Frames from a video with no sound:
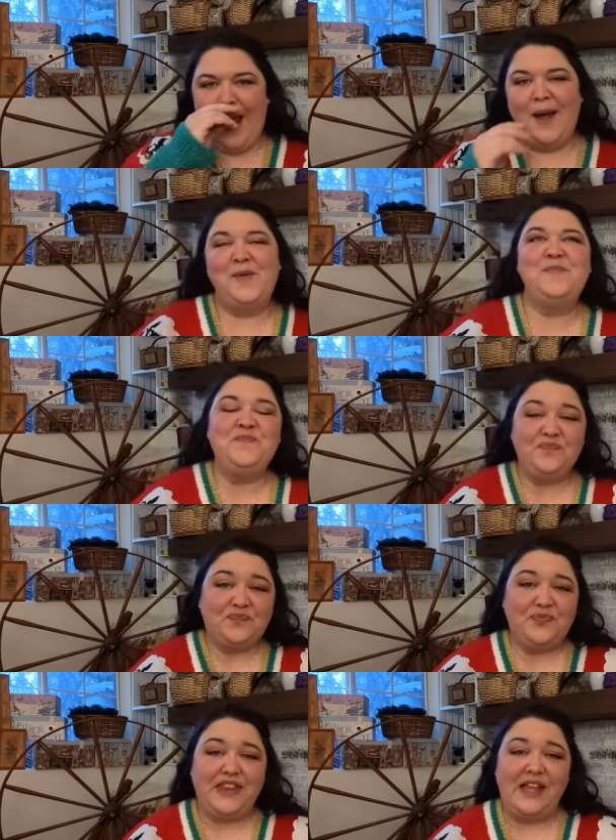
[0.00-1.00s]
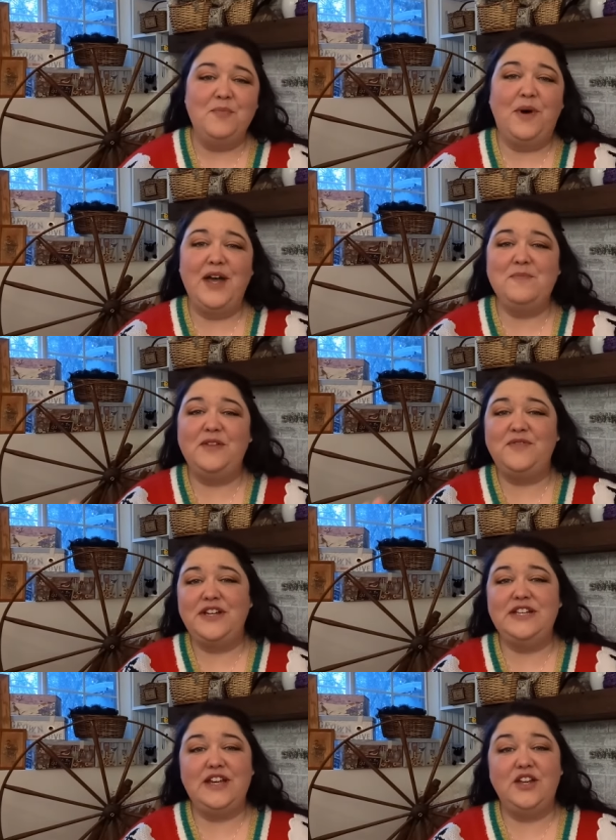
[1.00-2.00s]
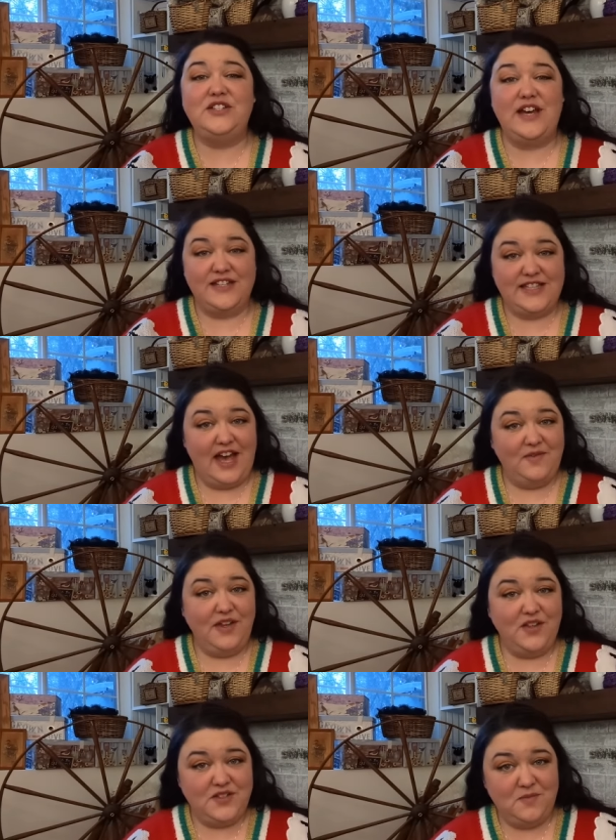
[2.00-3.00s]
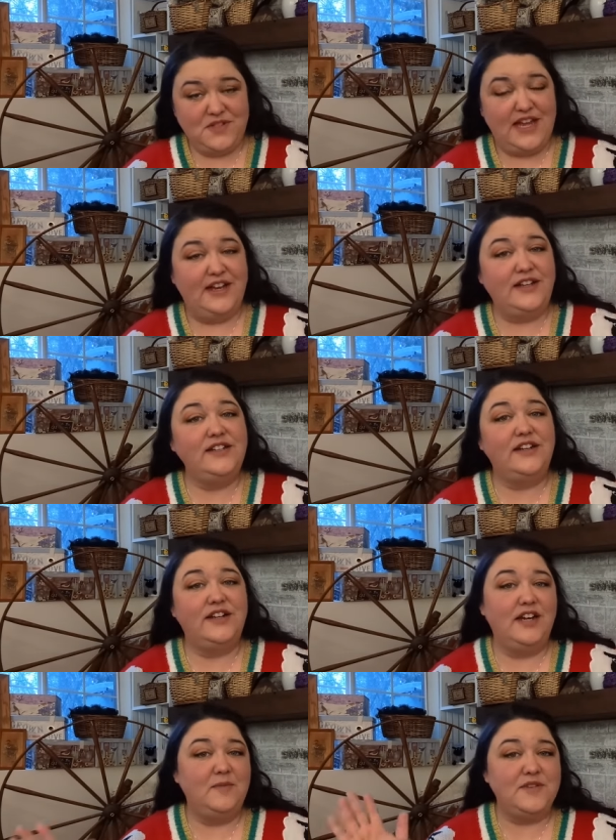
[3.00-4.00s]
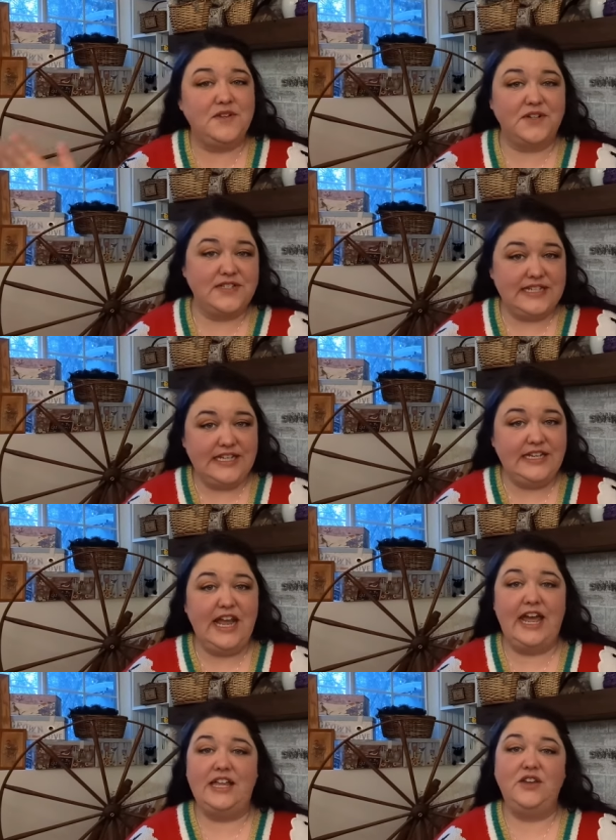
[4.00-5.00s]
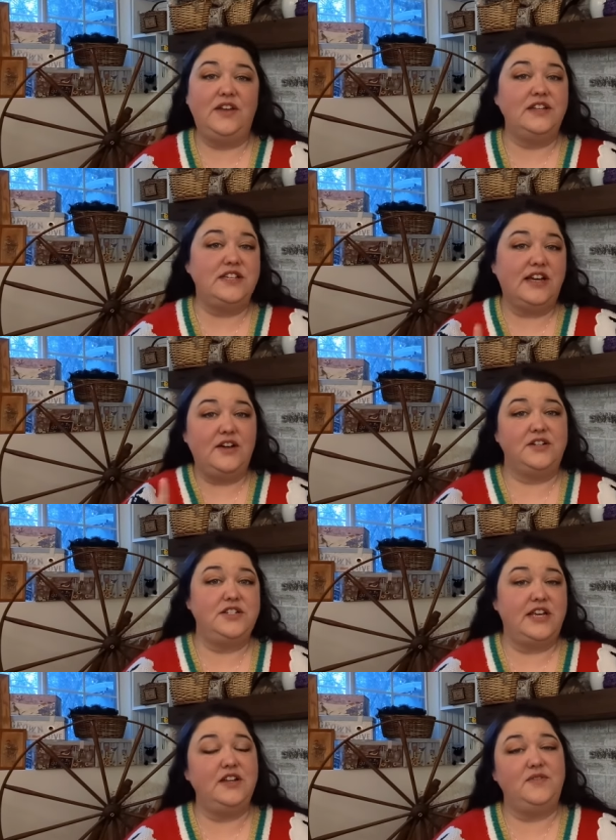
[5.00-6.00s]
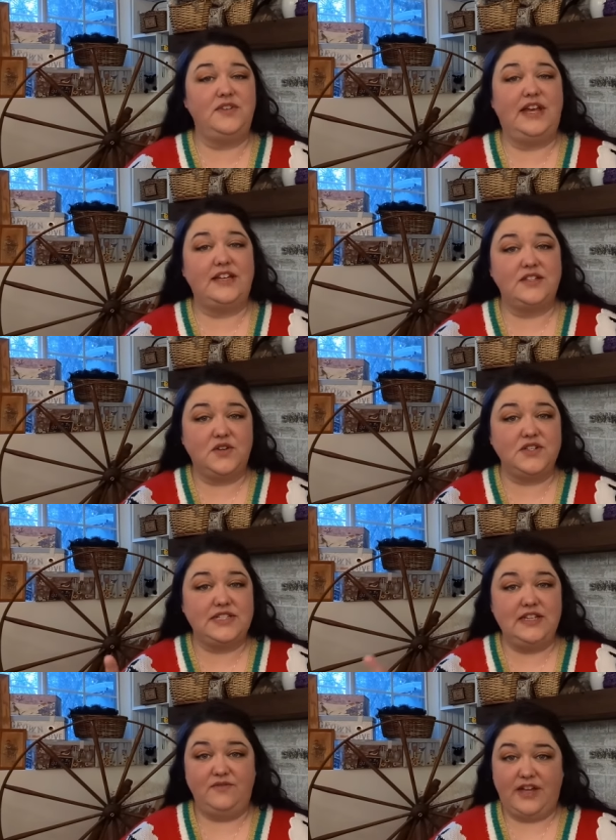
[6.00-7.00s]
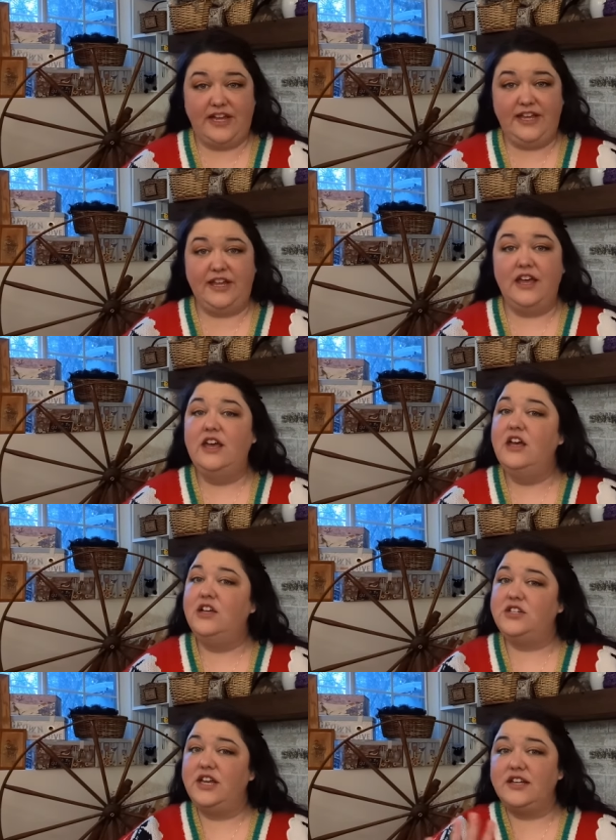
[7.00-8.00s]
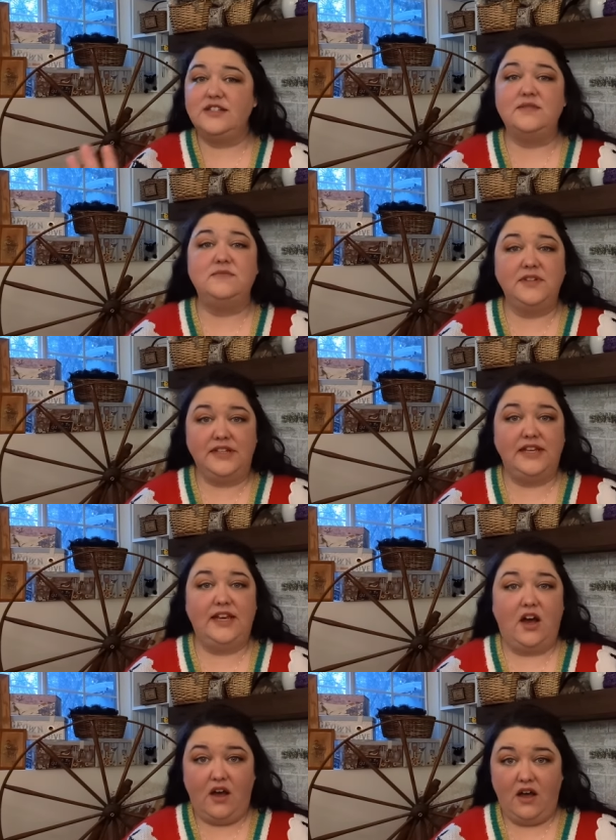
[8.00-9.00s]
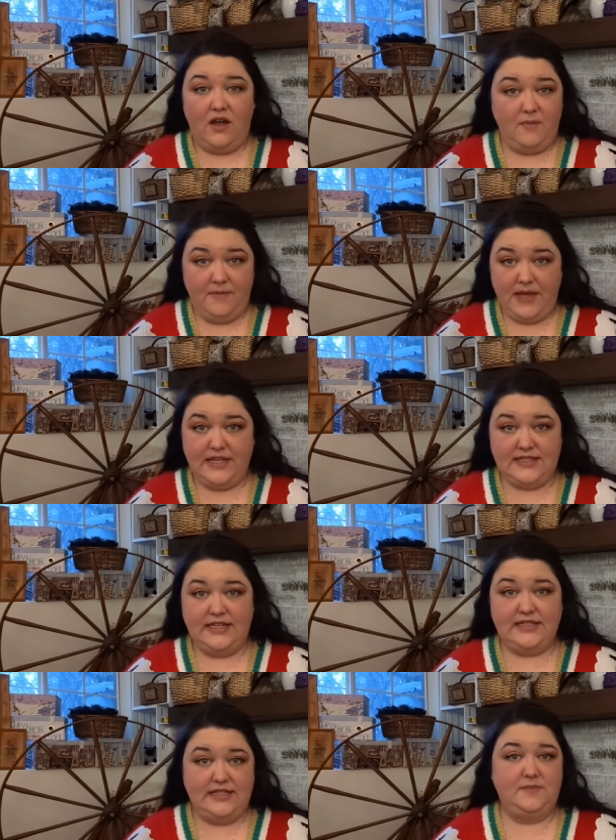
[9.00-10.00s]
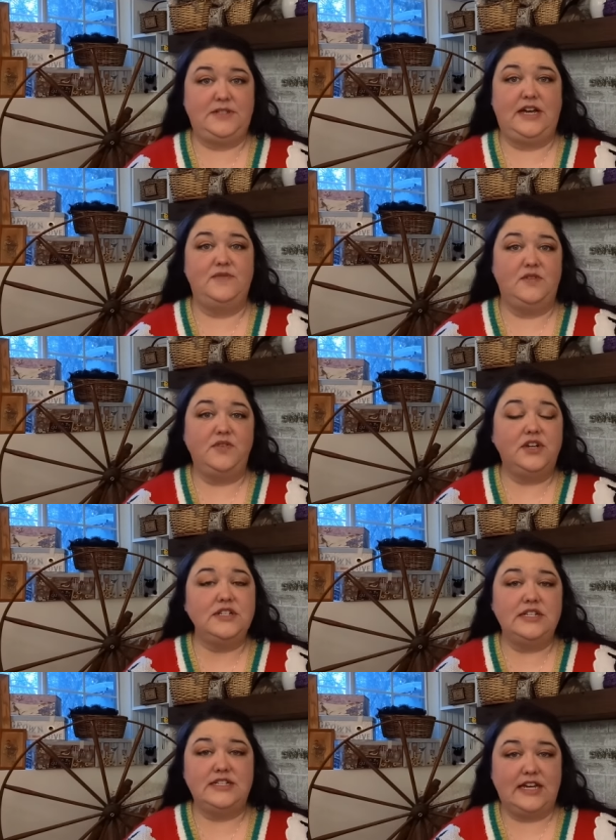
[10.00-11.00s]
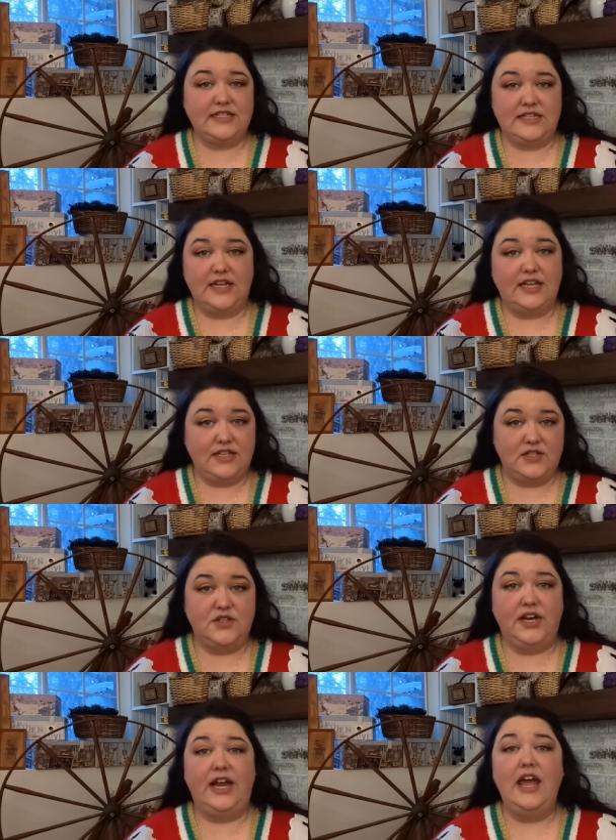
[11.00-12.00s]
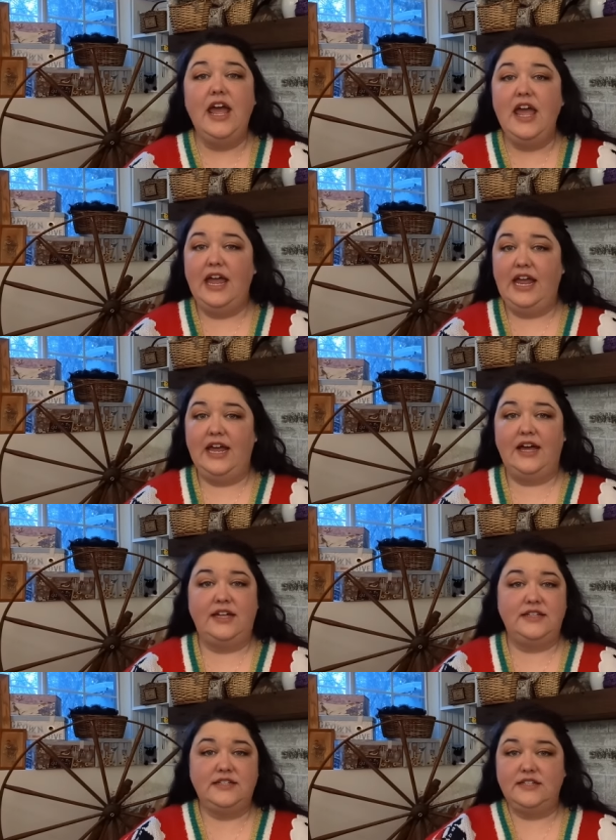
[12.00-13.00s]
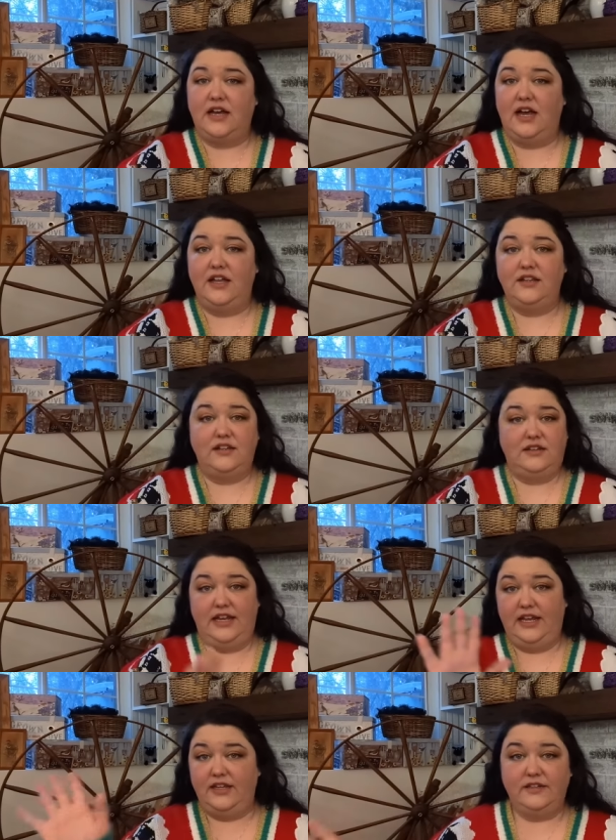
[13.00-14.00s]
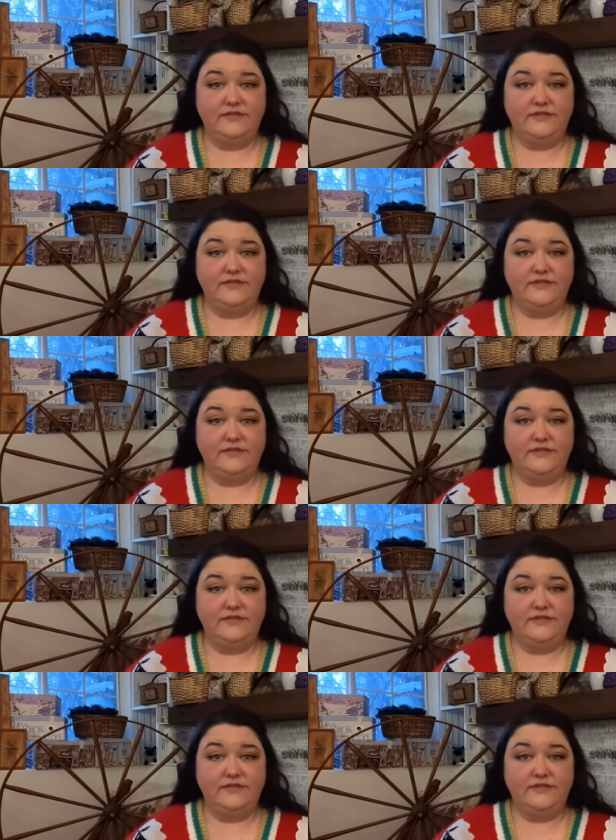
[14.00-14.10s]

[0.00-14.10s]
um, but my friend does have a YouTube channel. Her name is Christine, and you can check out her channel if you'd like. It's Kristine Vike. She has some really amazing deep dives. If you're into textile history and uh, like